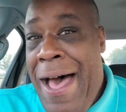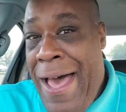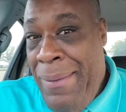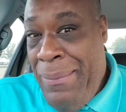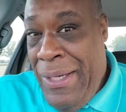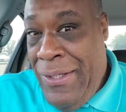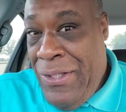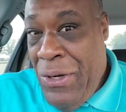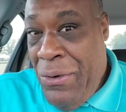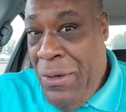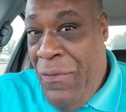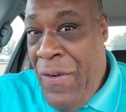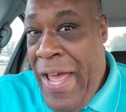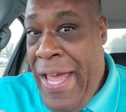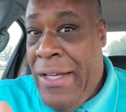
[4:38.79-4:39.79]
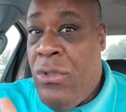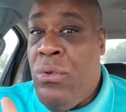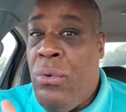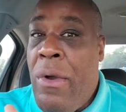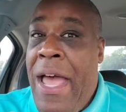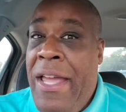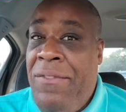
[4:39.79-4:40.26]
I'm a certified
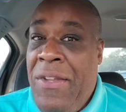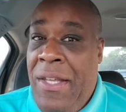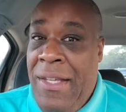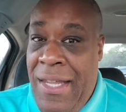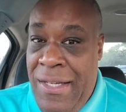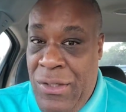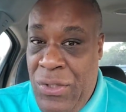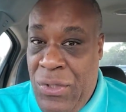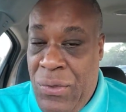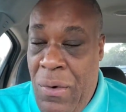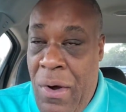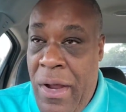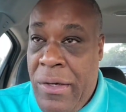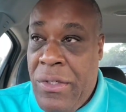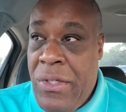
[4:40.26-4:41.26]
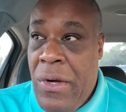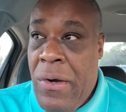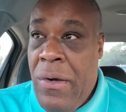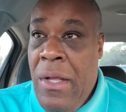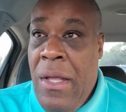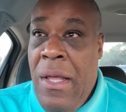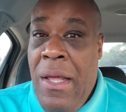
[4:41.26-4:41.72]
driving
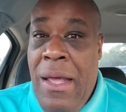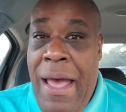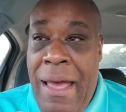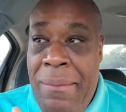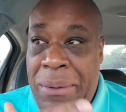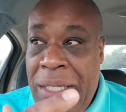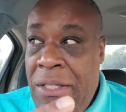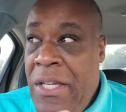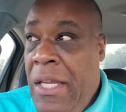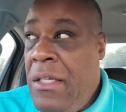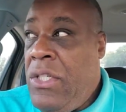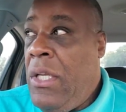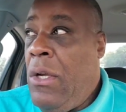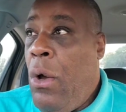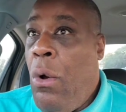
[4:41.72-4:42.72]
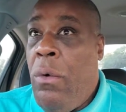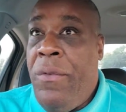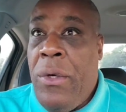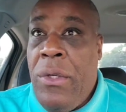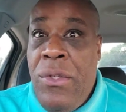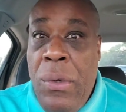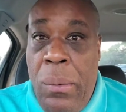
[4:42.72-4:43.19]
instructor. I've been teaching
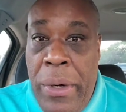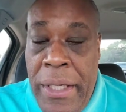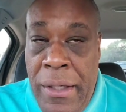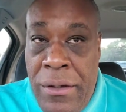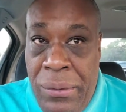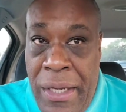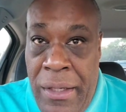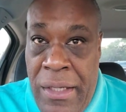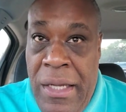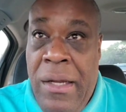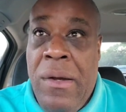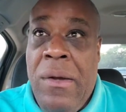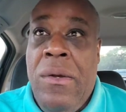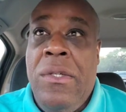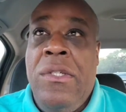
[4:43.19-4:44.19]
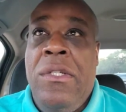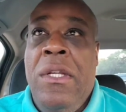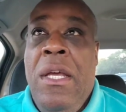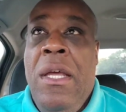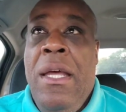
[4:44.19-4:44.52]
over 23 years.